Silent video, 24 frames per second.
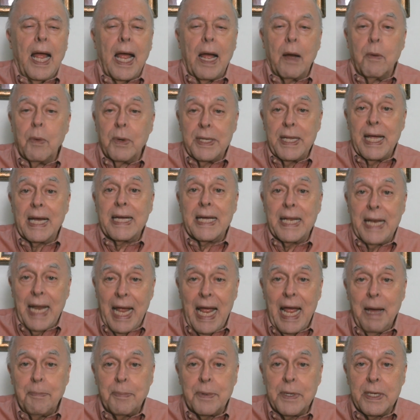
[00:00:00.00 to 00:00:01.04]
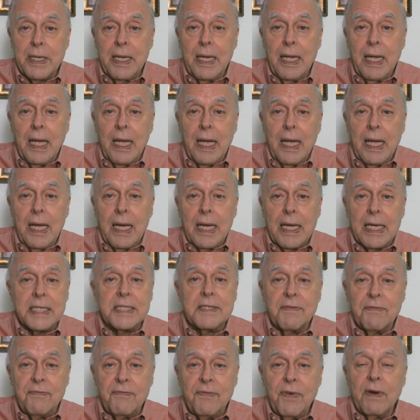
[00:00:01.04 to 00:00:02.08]
And when that can happen,
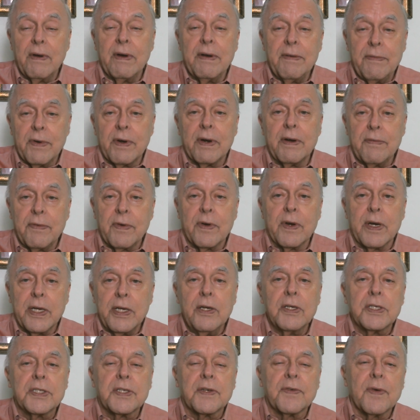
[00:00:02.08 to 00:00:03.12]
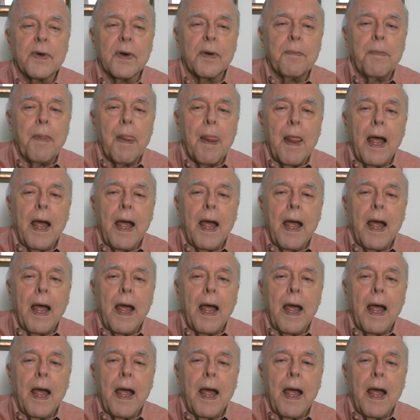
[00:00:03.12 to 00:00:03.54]
it's very, very, very useful.